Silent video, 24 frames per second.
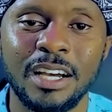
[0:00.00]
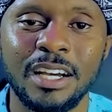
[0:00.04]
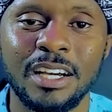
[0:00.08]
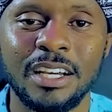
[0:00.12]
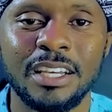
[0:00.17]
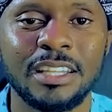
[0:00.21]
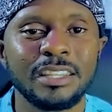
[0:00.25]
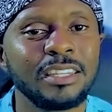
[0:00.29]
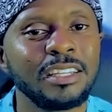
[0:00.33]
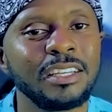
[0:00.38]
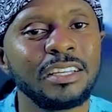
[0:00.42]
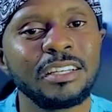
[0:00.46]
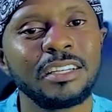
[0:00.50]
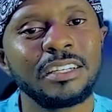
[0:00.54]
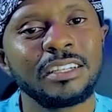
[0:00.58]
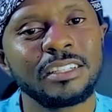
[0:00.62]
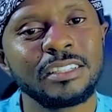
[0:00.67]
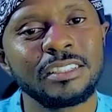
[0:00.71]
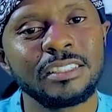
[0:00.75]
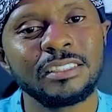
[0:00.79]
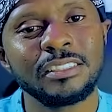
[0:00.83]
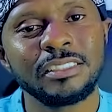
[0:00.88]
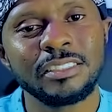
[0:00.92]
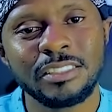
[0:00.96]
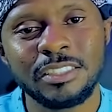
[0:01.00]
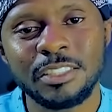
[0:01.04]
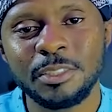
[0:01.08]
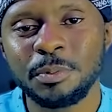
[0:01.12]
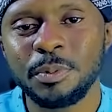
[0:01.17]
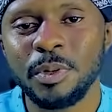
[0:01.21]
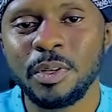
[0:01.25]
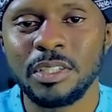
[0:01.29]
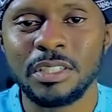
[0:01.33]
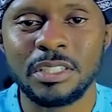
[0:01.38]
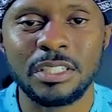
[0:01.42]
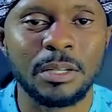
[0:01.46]
I think she
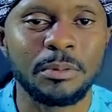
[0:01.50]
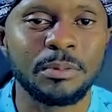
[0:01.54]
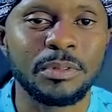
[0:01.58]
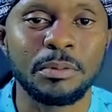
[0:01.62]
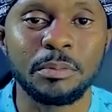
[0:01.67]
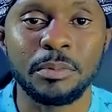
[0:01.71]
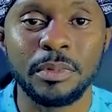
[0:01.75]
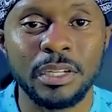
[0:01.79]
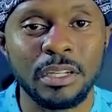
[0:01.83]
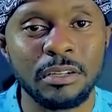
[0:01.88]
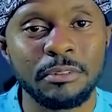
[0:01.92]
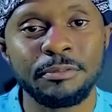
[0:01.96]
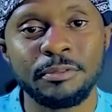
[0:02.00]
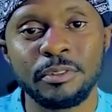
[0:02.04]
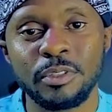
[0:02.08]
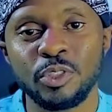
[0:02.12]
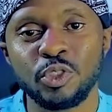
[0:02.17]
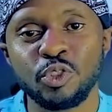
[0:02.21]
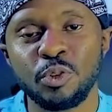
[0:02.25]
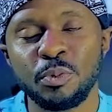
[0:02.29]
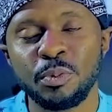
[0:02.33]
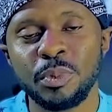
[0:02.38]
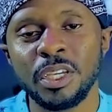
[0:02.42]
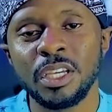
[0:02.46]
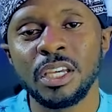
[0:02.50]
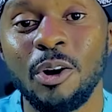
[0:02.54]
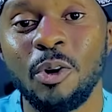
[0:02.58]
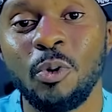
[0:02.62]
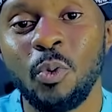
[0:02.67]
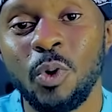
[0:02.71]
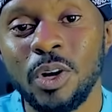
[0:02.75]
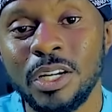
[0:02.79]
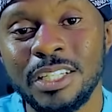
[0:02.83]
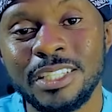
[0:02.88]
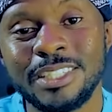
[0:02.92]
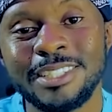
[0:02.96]
spoke something meaningful to me.
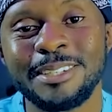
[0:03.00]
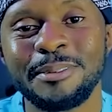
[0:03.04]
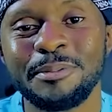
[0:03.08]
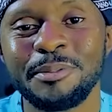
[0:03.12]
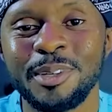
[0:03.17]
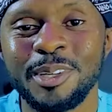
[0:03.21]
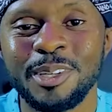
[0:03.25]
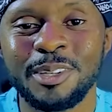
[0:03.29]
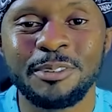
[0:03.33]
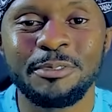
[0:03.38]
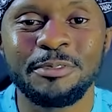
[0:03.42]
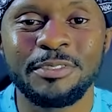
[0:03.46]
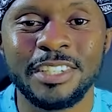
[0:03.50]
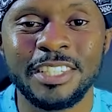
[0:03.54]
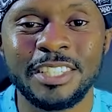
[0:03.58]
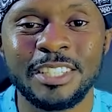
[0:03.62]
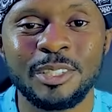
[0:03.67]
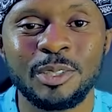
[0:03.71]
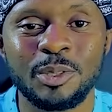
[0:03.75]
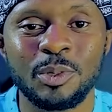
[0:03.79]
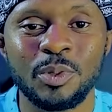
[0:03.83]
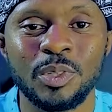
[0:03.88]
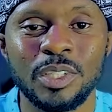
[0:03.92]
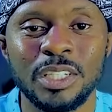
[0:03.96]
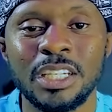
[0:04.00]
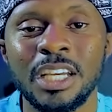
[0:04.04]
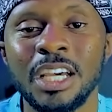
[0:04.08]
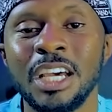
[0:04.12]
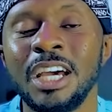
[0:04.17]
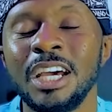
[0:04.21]
What is the moral of this story?